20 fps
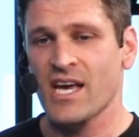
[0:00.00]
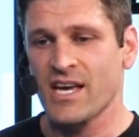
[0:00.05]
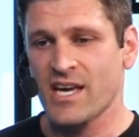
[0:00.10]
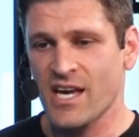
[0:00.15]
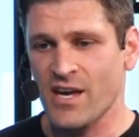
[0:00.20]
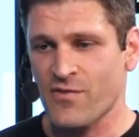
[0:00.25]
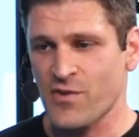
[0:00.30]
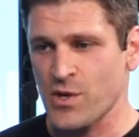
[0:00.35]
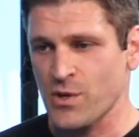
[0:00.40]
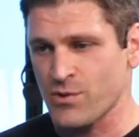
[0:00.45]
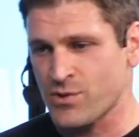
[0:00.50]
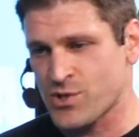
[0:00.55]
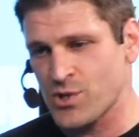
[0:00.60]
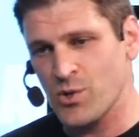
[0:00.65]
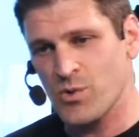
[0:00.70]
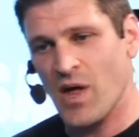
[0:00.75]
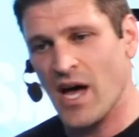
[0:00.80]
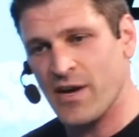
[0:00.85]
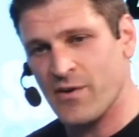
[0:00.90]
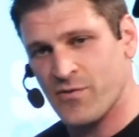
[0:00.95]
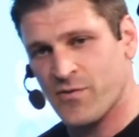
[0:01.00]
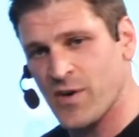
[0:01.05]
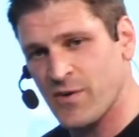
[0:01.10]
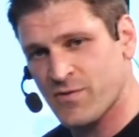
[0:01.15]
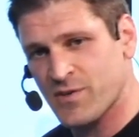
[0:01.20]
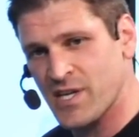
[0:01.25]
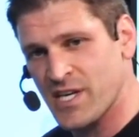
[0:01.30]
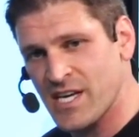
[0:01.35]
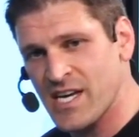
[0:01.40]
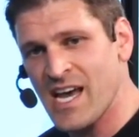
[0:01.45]
If you do like
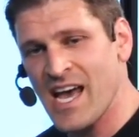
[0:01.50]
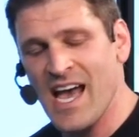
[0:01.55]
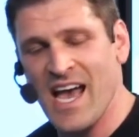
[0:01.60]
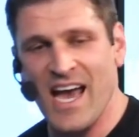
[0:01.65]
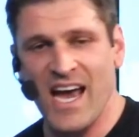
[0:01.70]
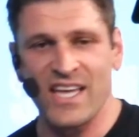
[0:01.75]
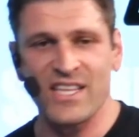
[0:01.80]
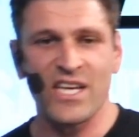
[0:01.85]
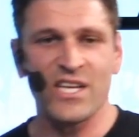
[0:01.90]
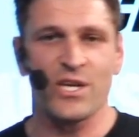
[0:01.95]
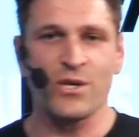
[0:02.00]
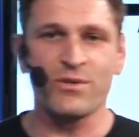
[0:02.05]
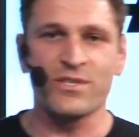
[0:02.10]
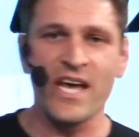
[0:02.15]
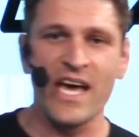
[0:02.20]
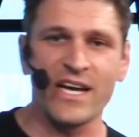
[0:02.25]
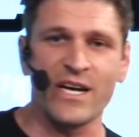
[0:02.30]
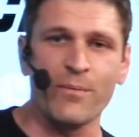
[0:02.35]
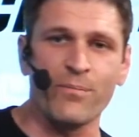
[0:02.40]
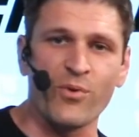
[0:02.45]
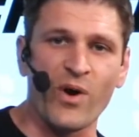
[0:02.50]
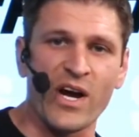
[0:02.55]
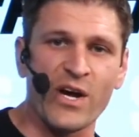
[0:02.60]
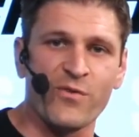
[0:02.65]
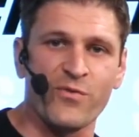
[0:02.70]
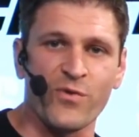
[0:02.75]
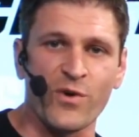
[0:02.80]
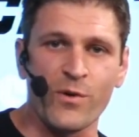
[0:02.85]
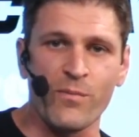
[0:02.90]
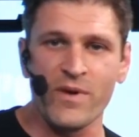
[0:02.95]
50, and then you take a break
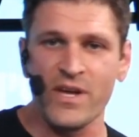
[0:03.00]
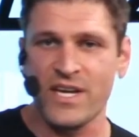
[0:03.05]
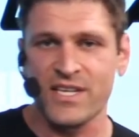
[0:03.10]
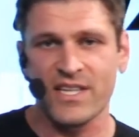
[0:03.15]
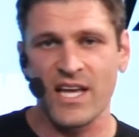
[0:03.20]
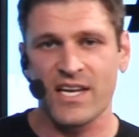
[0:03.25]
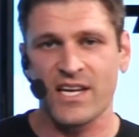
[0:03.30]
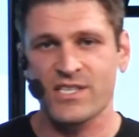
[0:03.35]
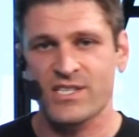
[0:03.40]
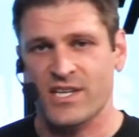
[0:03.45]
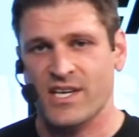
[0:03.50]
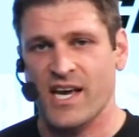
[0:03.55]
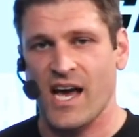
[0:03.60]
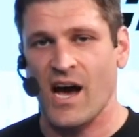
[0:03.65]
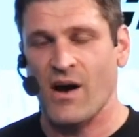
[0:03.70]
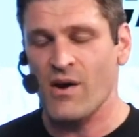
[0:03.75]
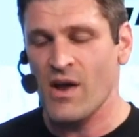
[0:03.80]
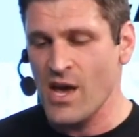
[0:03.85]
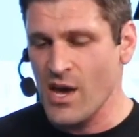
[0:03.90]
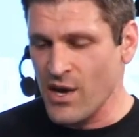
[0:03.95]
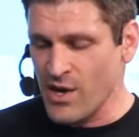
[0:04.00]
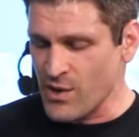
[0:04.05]
for a minute, that doesn't count.